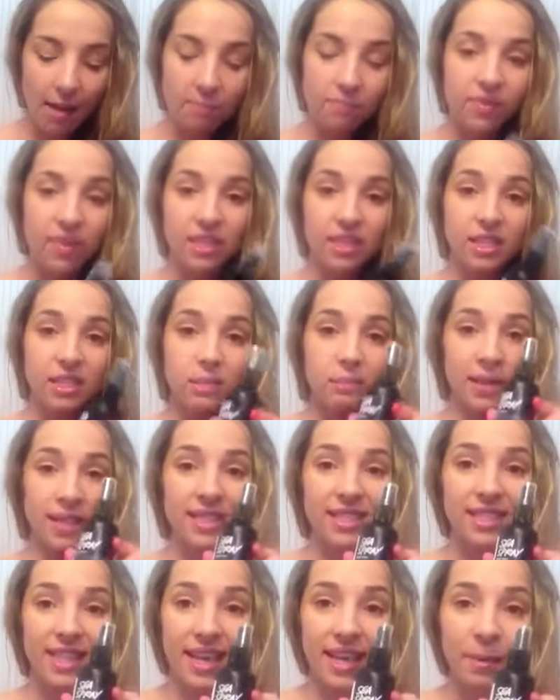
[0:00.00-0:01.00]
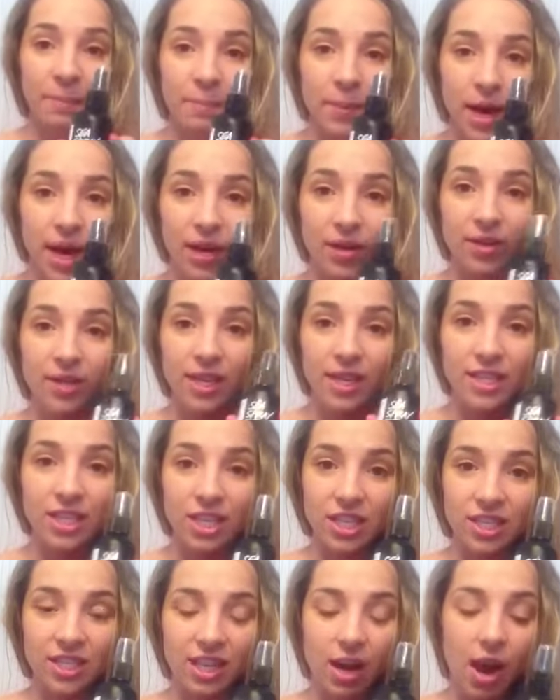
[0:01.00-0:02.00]
This is my 2nd bottle. I
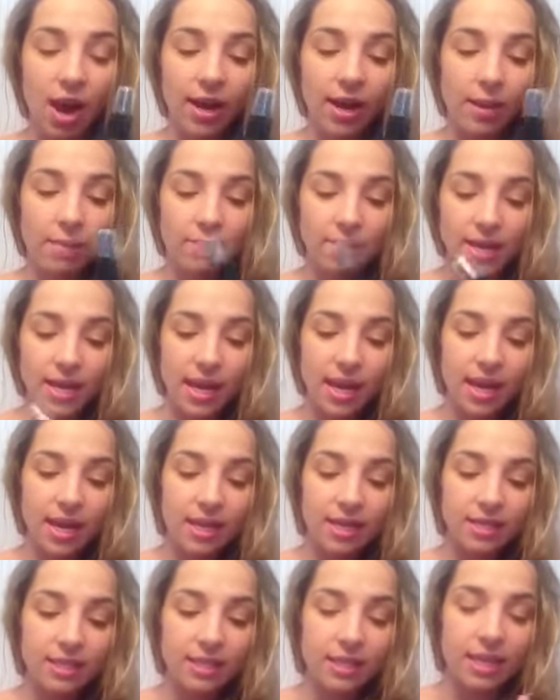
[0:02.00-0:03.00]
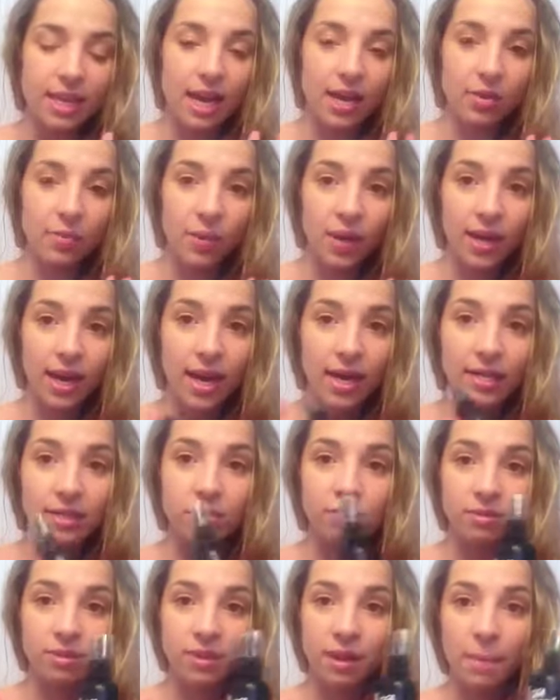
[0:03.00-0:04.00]
just got it because the other one I
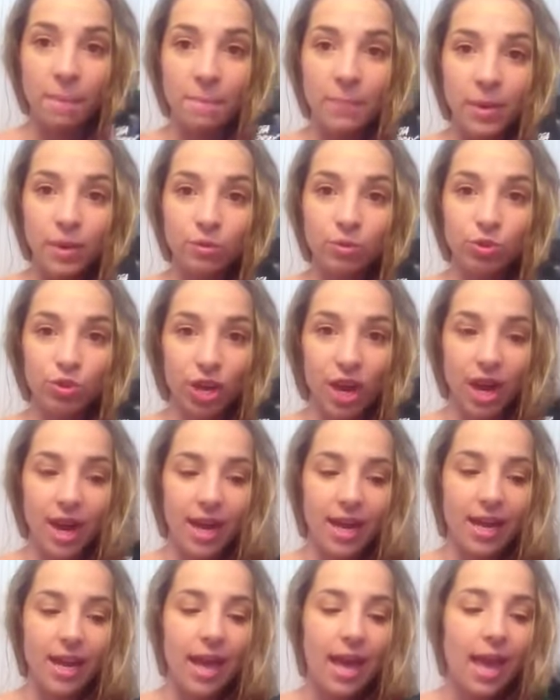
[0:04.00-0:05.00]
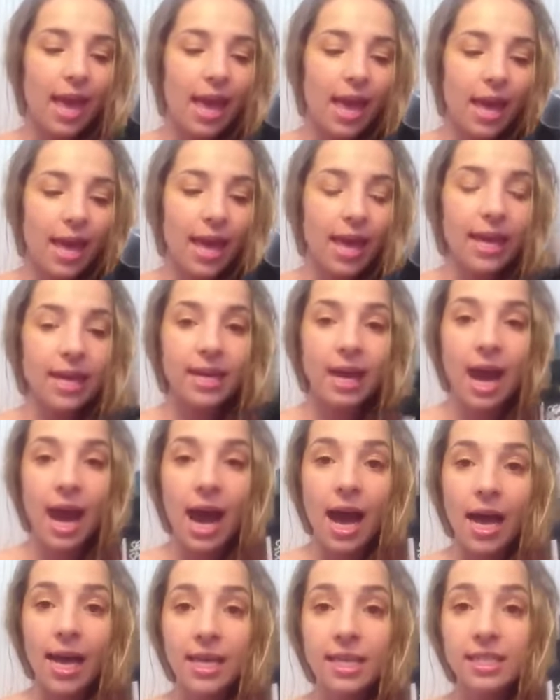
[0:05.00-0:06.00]
used up bone dry. And
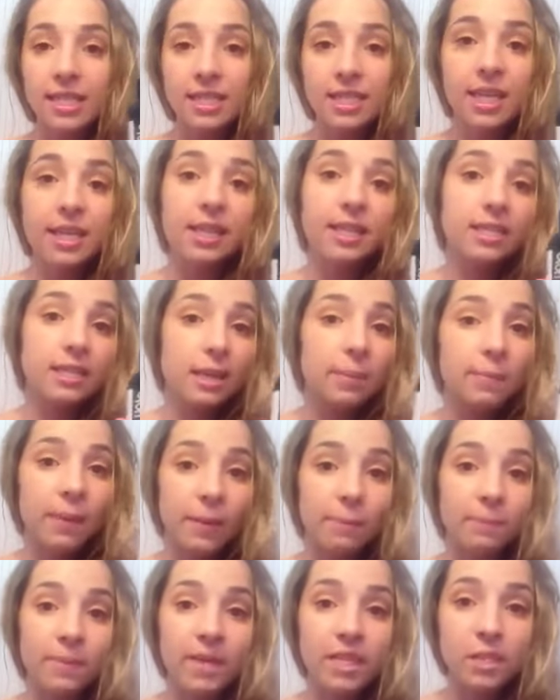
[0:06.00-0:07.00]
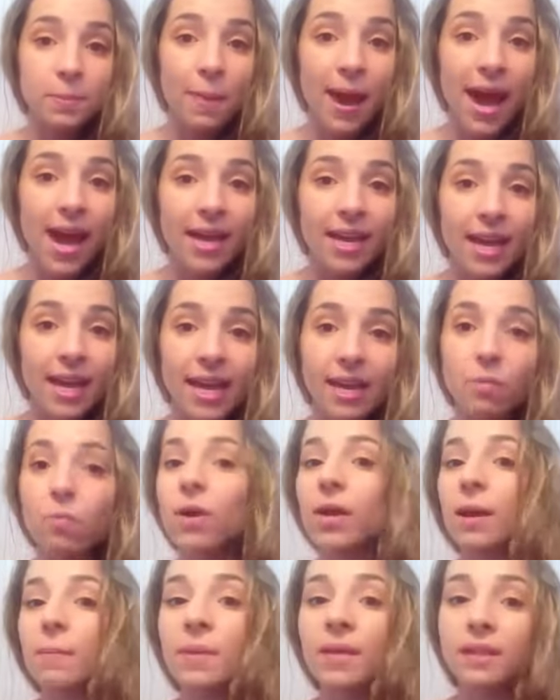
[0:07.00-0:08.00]
I stick this in my beach bag, and
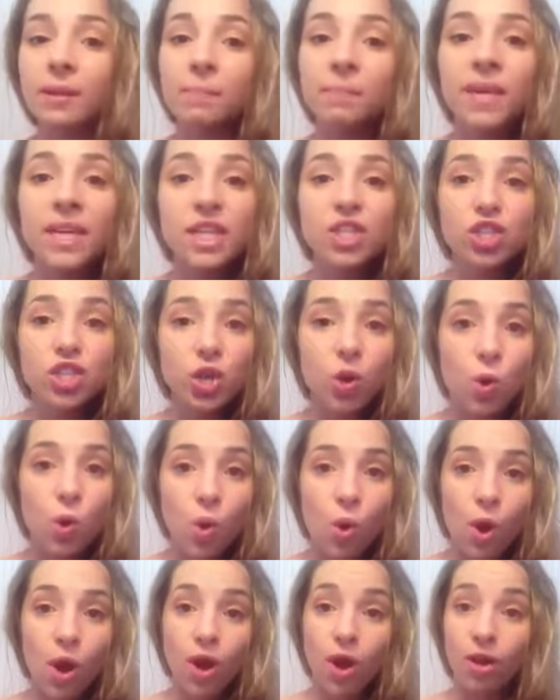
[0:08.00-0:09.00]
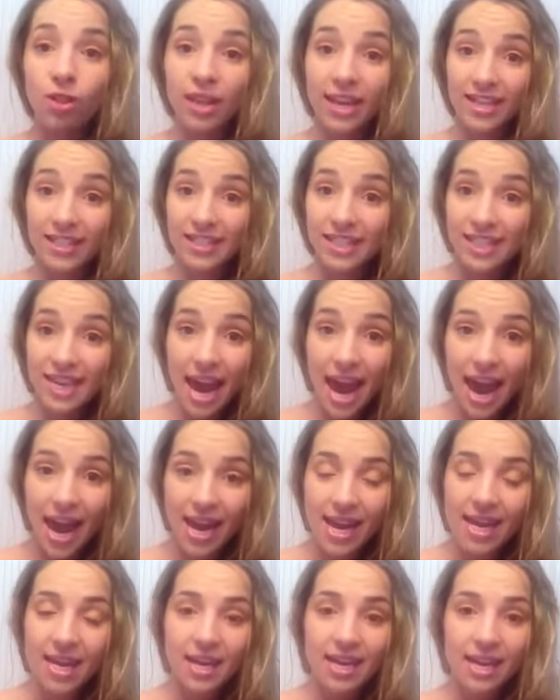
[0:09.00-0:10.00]
when I'm at the beach or like
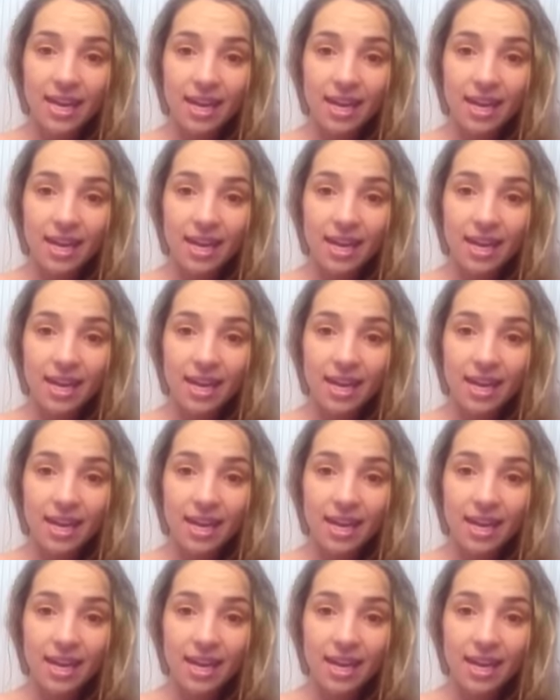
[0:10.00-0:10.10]
today,